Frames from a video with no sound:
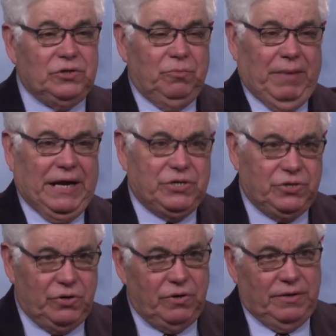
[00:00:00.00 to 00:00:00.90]
to make
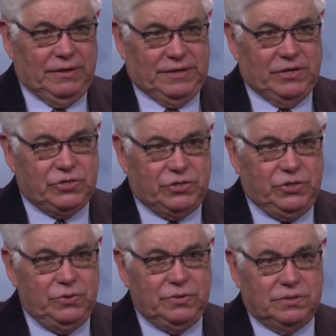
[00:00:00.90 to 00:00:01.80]
sure that their
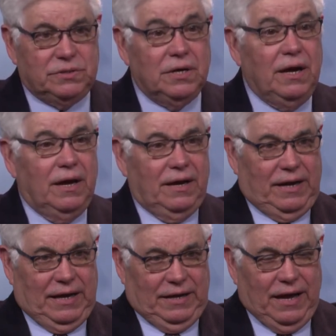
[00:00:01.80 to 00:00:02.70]
students
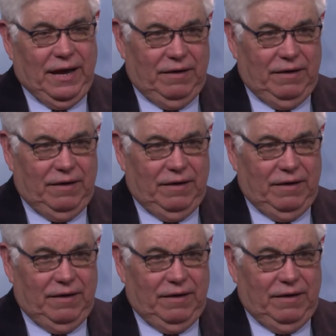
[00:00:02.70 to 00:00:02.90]
can